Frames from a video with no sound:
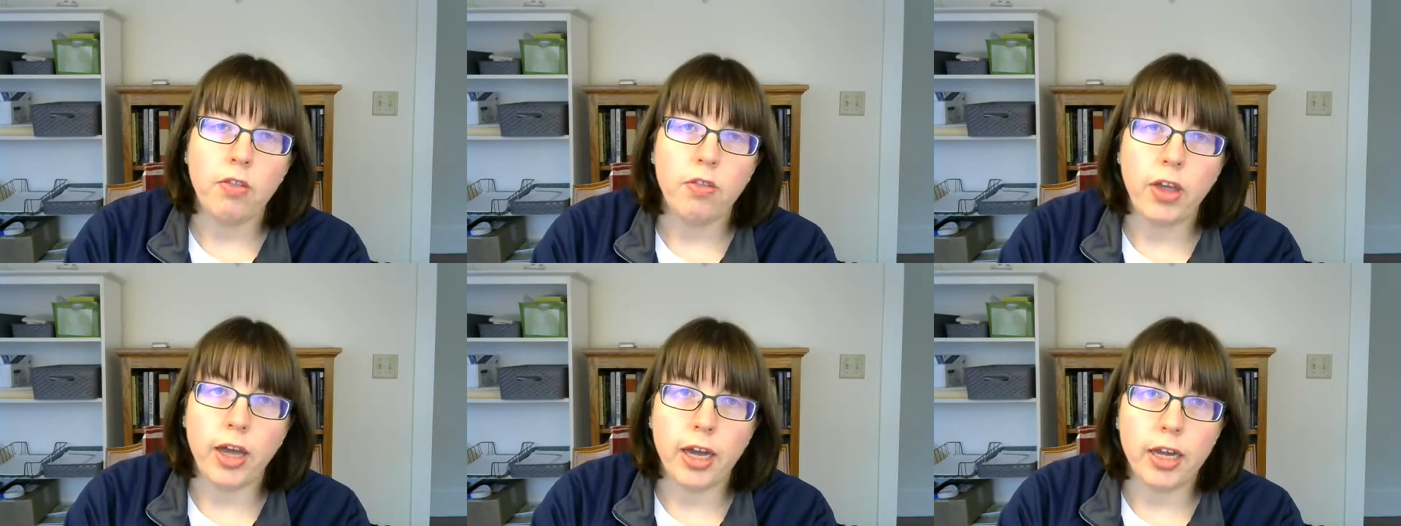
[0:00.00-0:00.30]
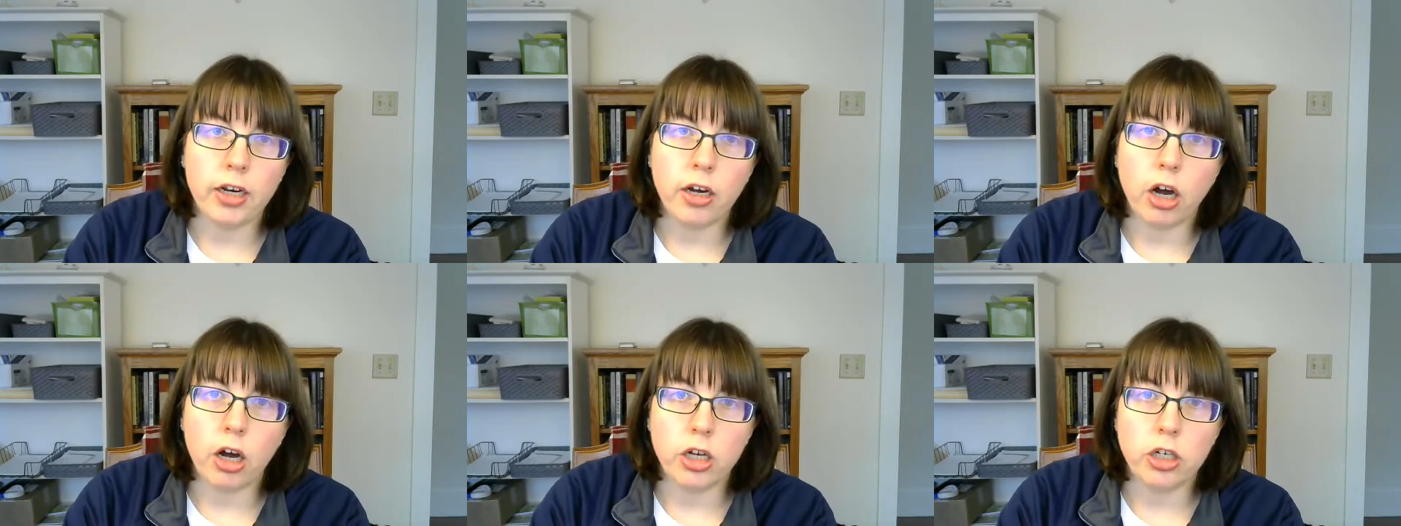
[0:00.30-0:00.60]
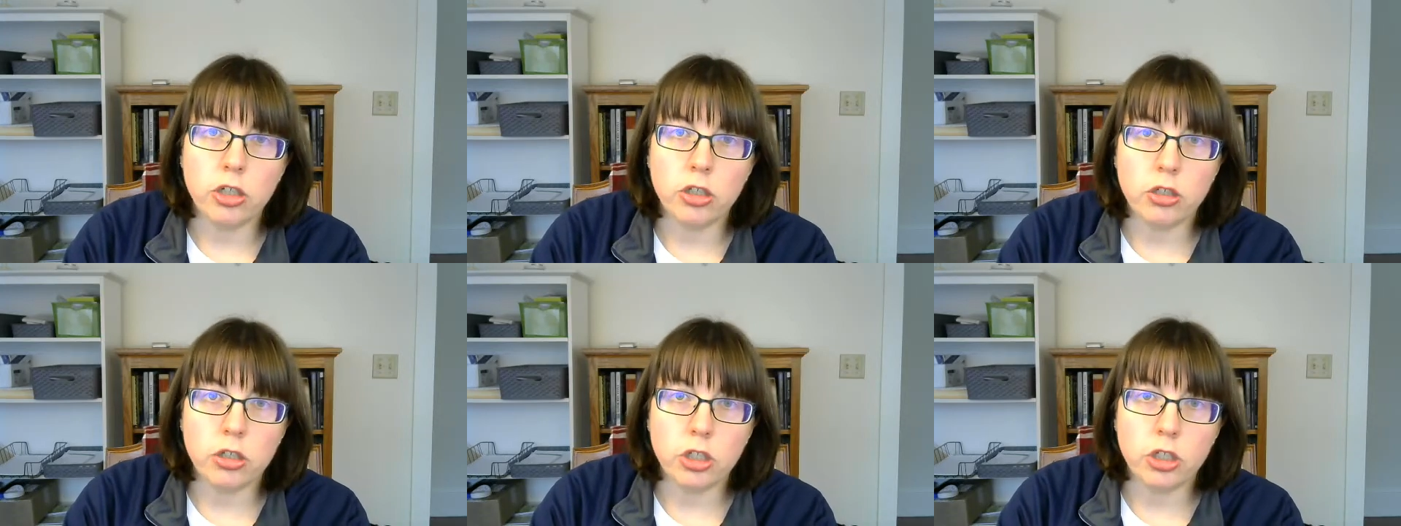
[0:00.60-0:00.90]
Then,
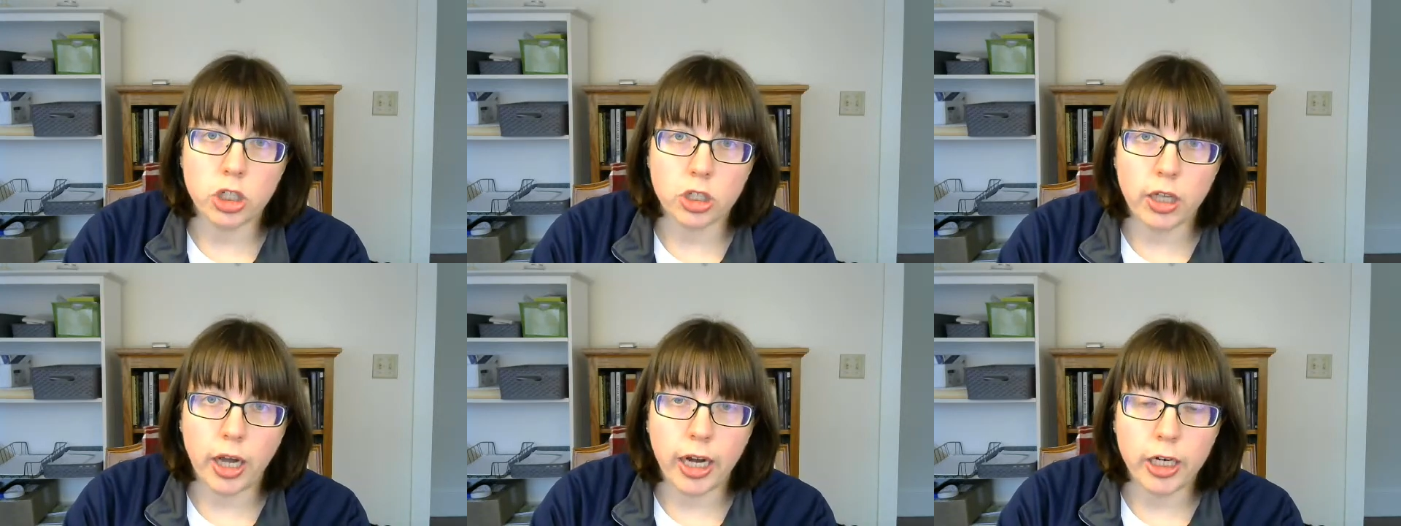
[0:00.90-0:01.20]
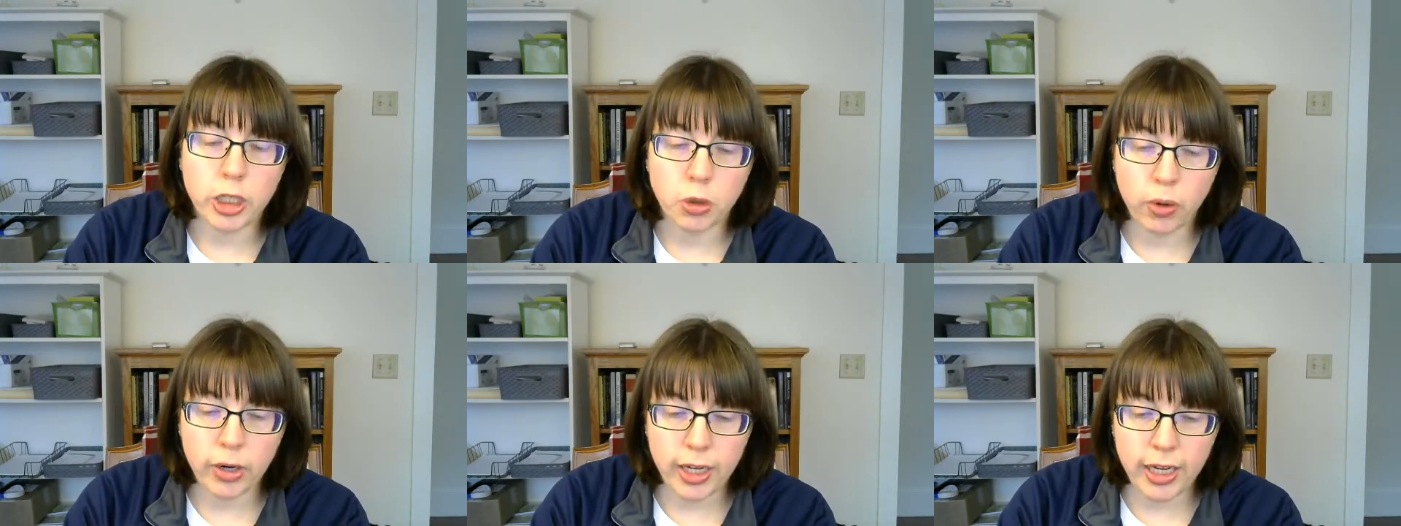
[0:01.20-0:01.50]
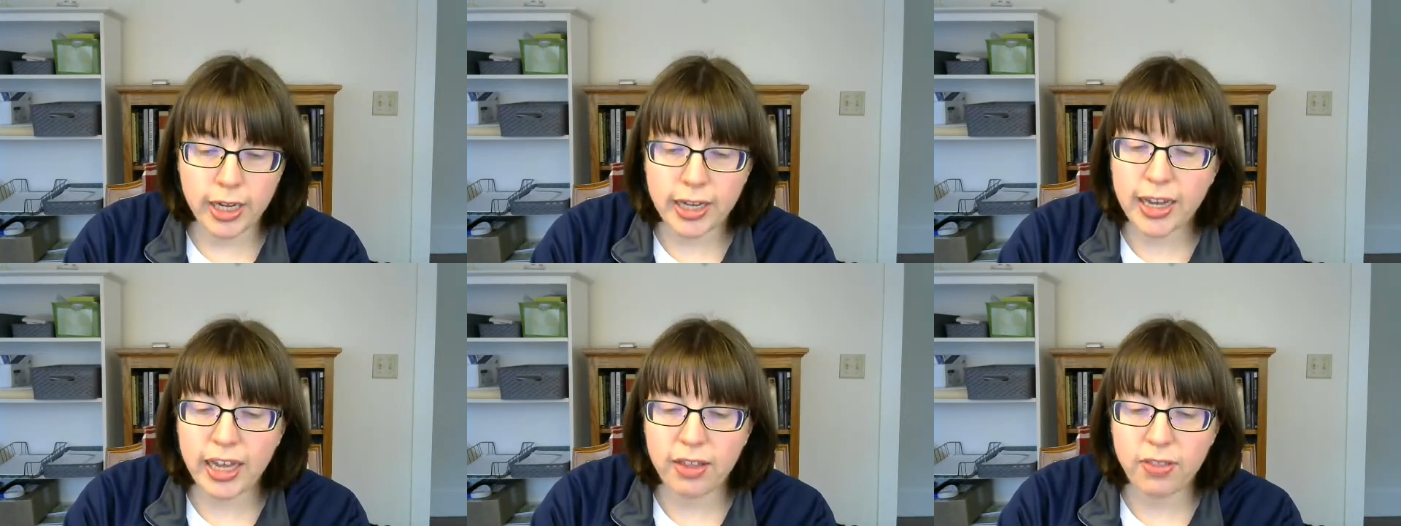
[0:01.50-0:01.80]
on July
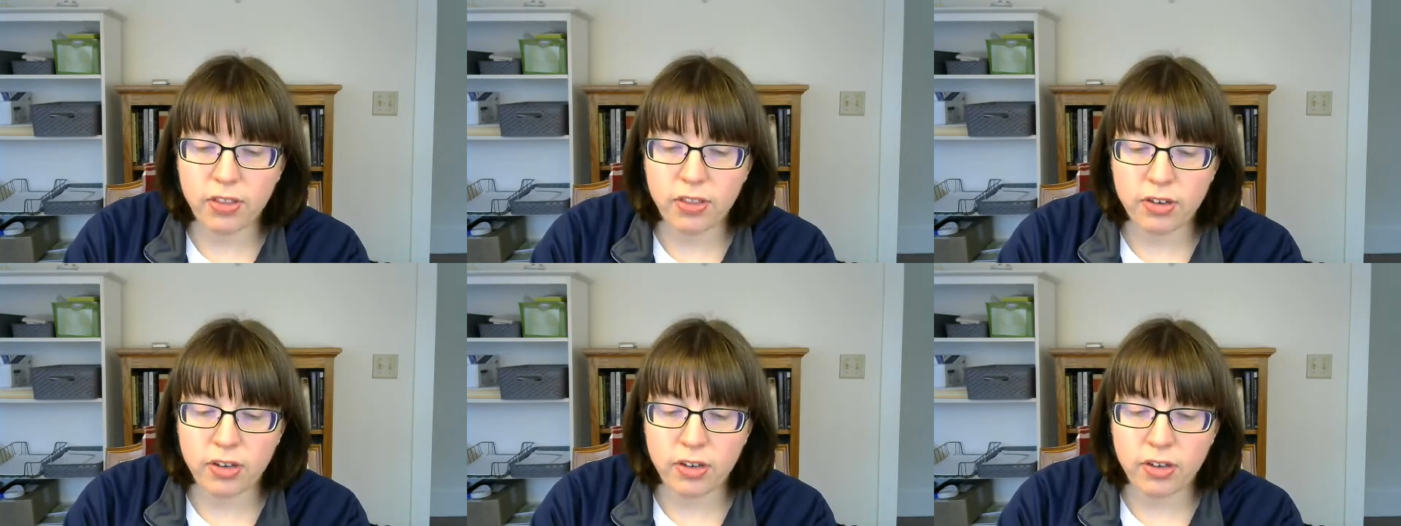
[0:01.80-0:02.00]
28,